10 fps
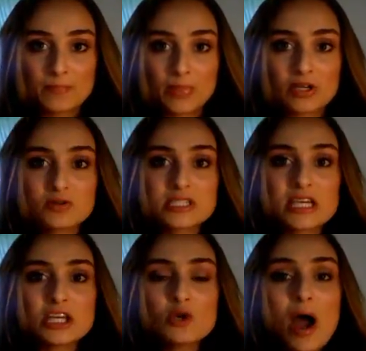But you
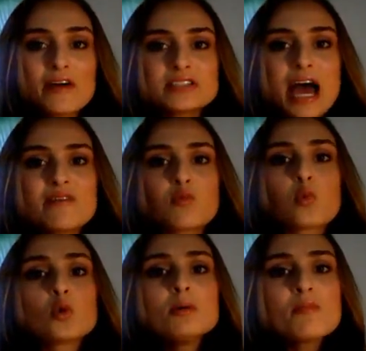see, you have to have
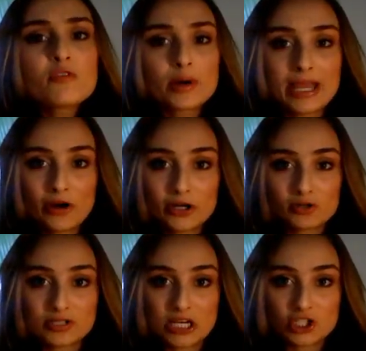room for
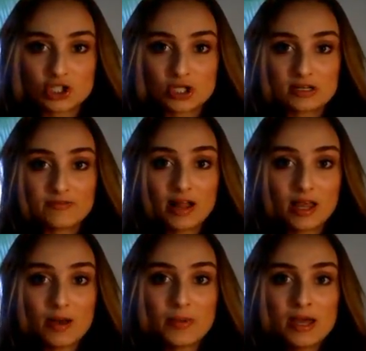characterization to
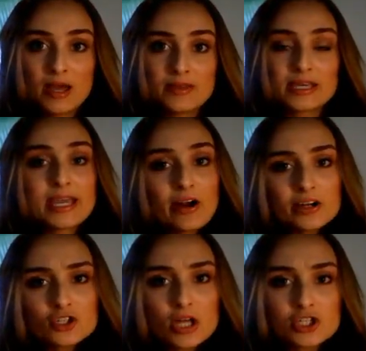develop. The
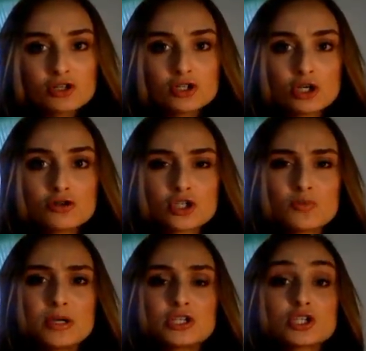character that you choose
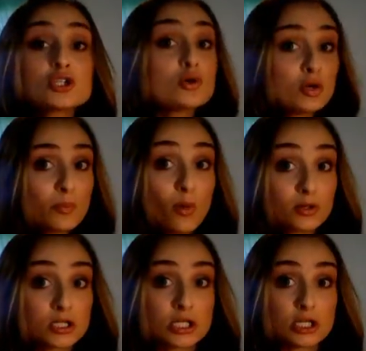should be suitable
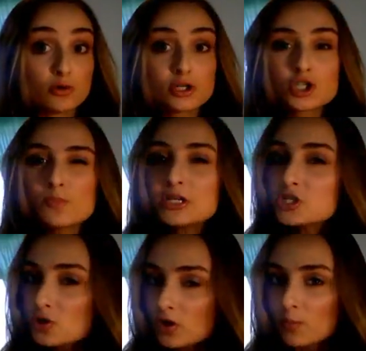to you, it should be
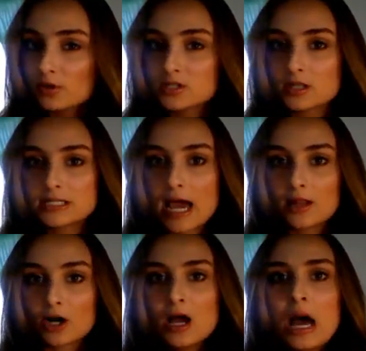suitable to the
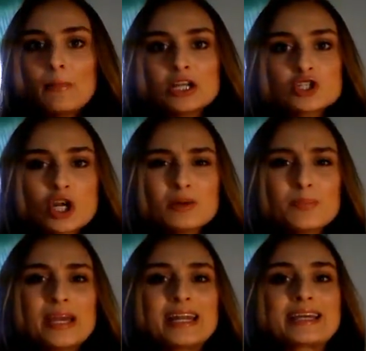teller, but it shouldn't
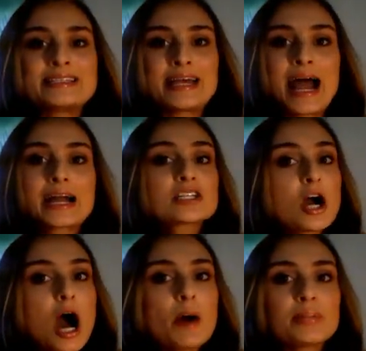be an exact
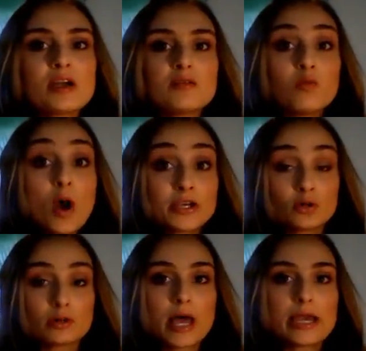copy of what
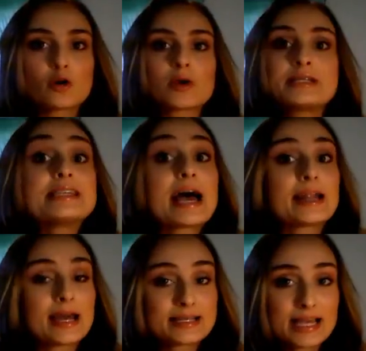you like or
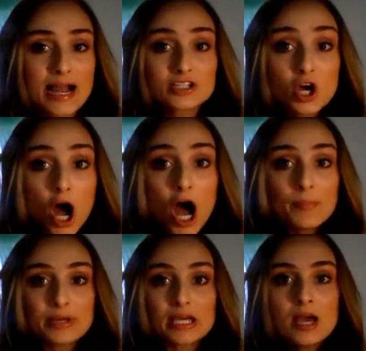an exact
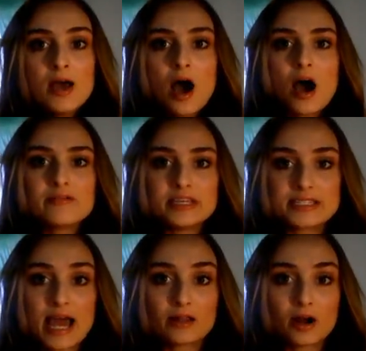copy of the
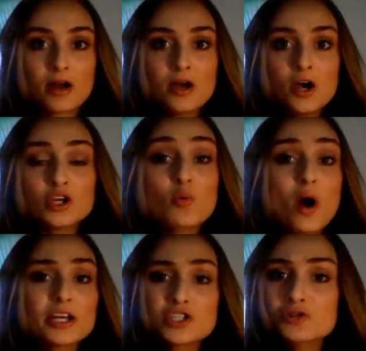teller. You
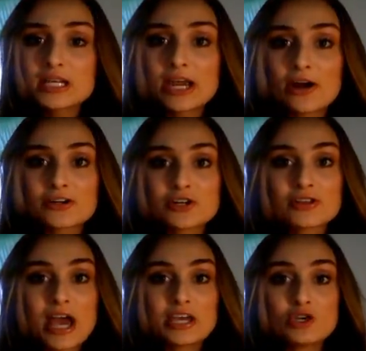want to choose a character
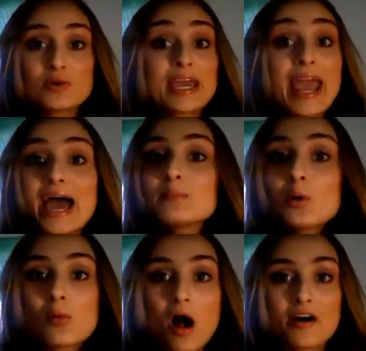that you can
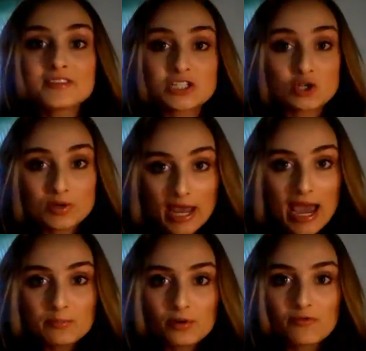pull off, that you
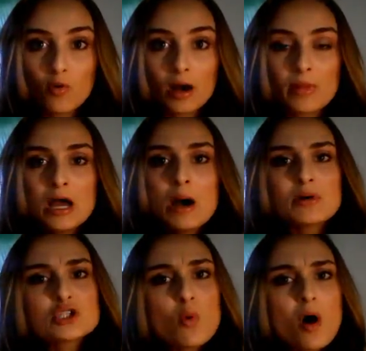can perform,
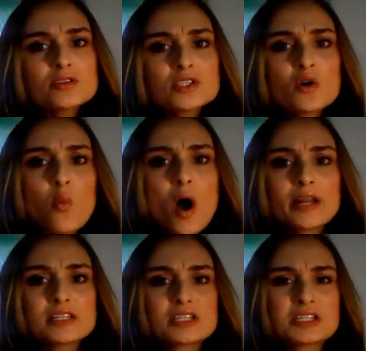but you also want
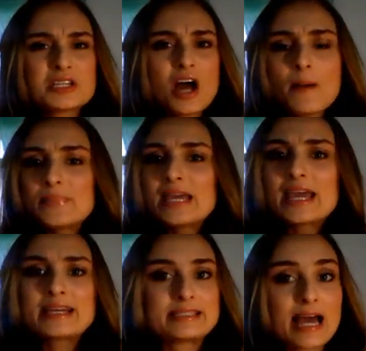it to not be
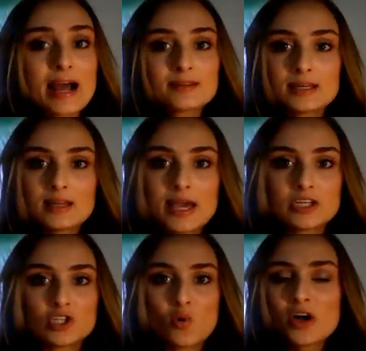exactly like
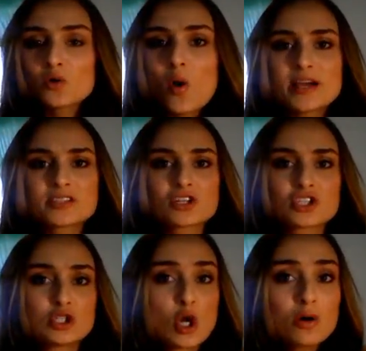you. Otherwise, there's
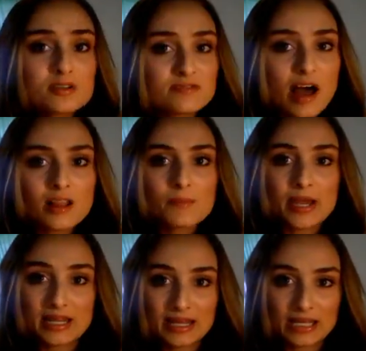no
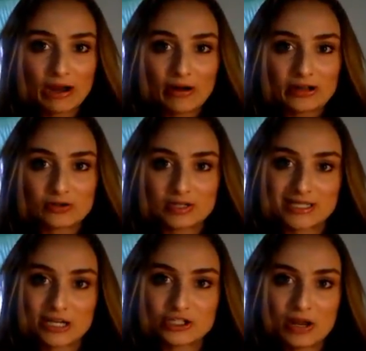development in
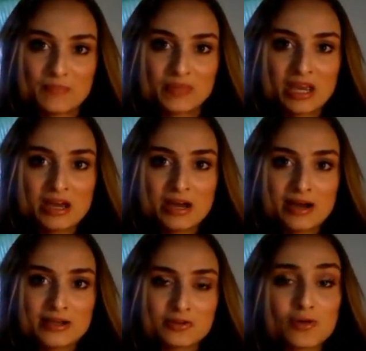characterization.
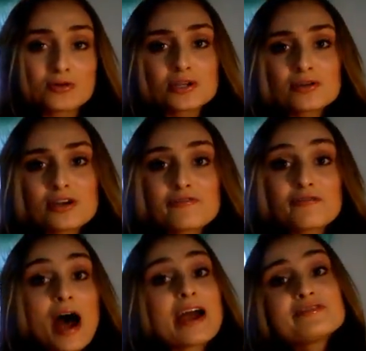So those are the
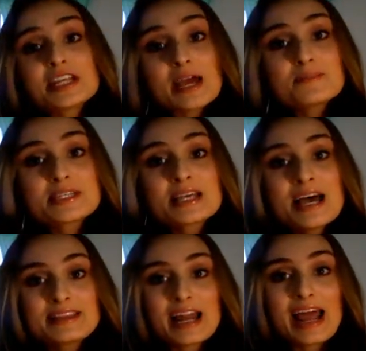5 tips
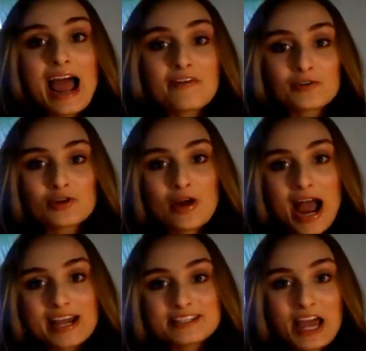that I have for you guys.